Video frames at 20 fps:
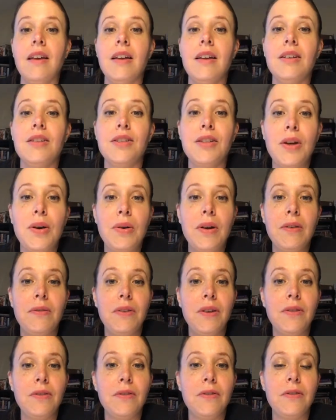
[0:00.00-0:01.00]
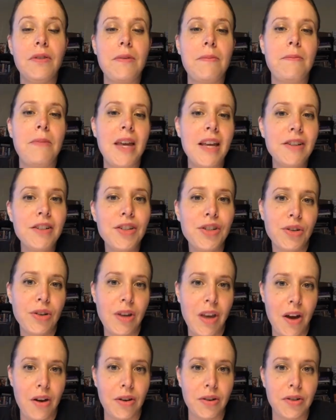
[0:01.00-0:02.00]
So if you've based your
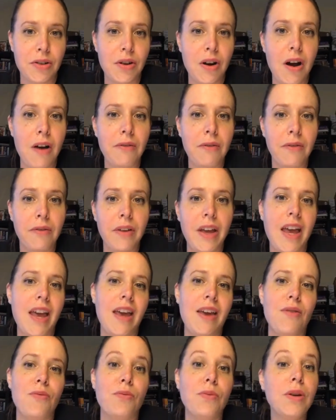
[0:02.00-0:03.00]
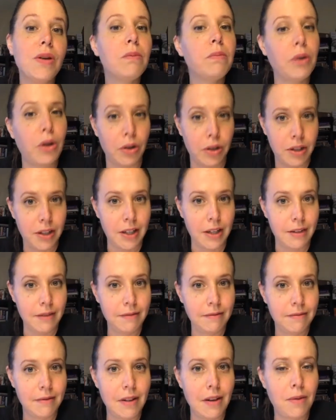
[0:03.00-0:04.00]
character off of a real person,
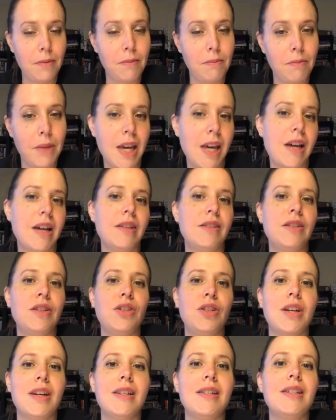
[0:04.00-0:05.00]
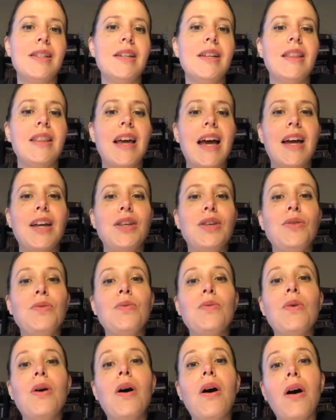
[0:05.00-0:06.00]
may I suggest that
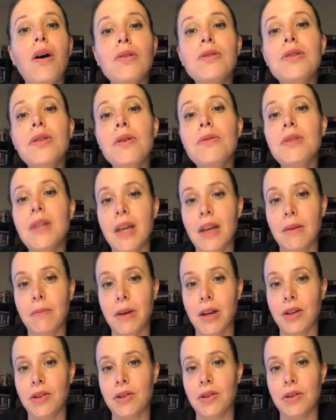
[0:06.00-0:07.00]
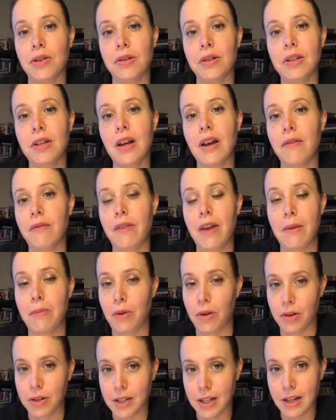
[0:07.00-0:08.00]
you also take pictures of that
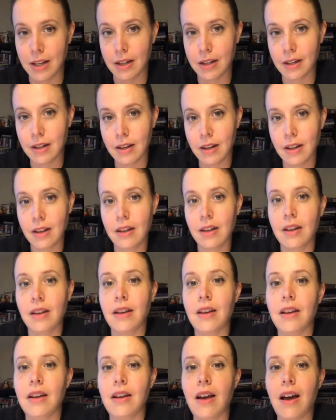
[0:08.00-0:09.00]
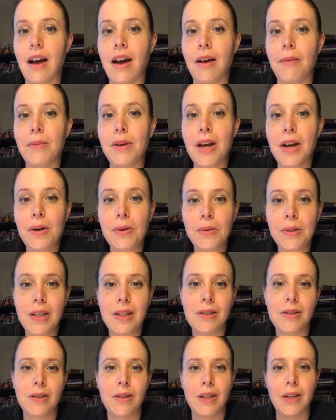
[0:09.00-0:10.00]
person. Not only
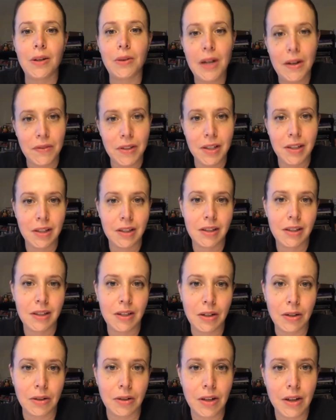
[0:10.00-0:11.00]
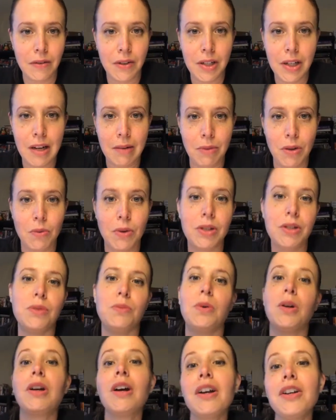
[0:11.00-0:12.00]
so they don't have to sit still every time you want to
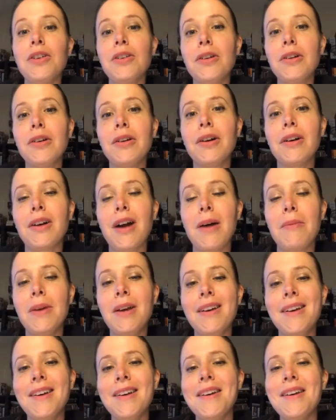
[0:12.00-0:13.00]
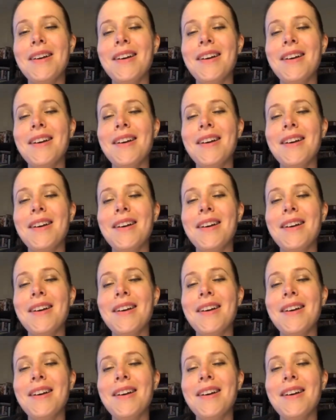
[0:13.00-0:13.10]
work on your comic,